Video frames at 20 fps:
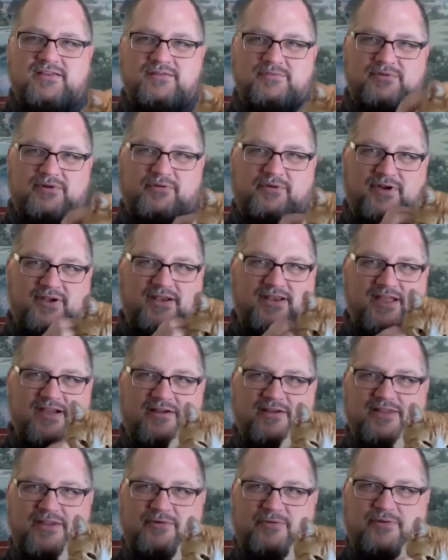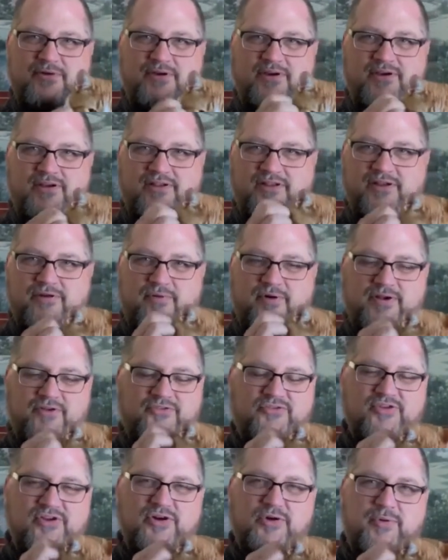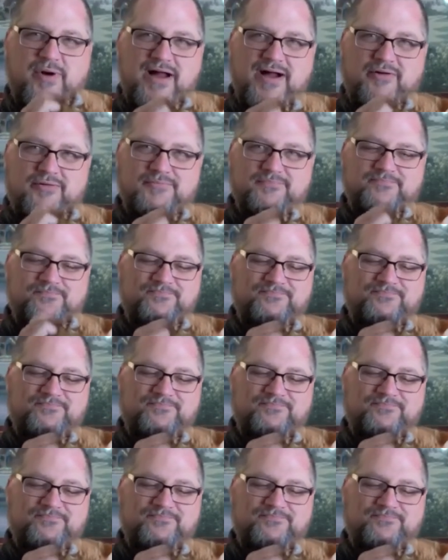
But right now he really wants to go out.